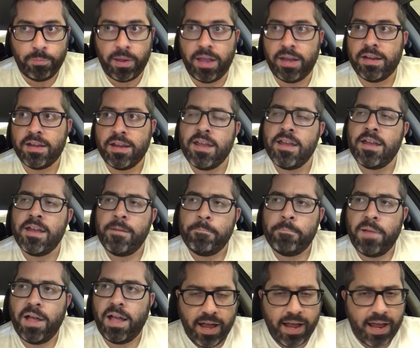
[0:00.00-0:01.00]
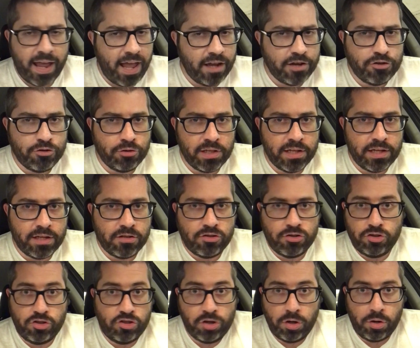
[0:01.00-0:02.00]
but I actually
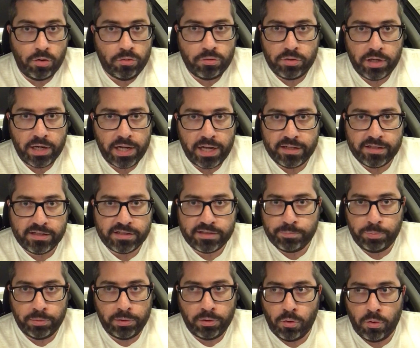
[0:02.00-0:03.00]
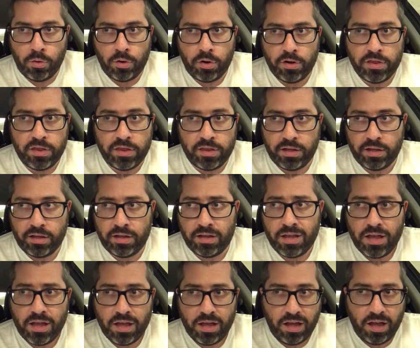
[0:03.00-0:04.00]
don't explore the
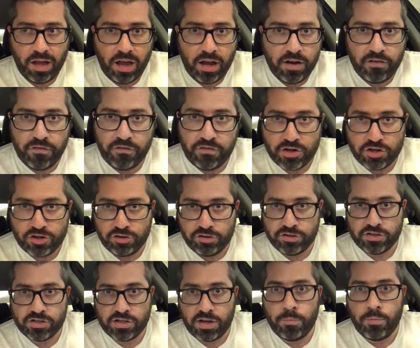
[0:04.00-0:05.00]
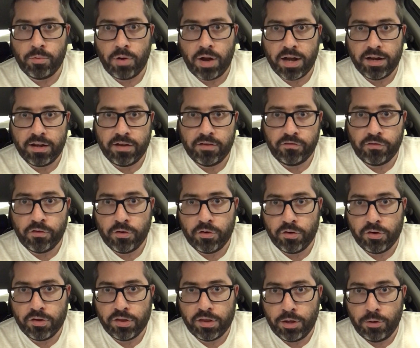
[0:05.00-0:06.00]
unofficial subreddit
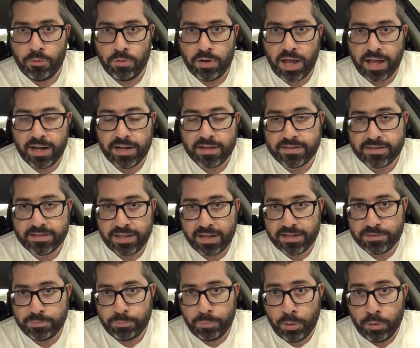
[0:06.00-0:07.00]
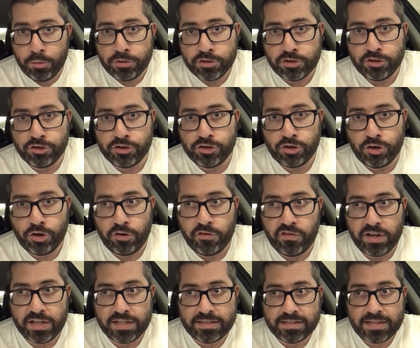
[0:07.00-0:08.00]
for the United States Postal
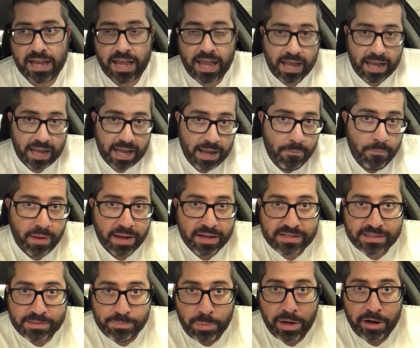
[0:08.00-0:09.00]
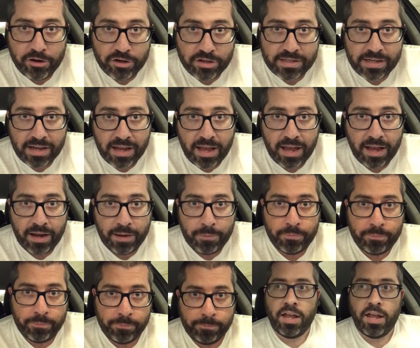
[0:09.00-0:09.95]
Service in my spare time.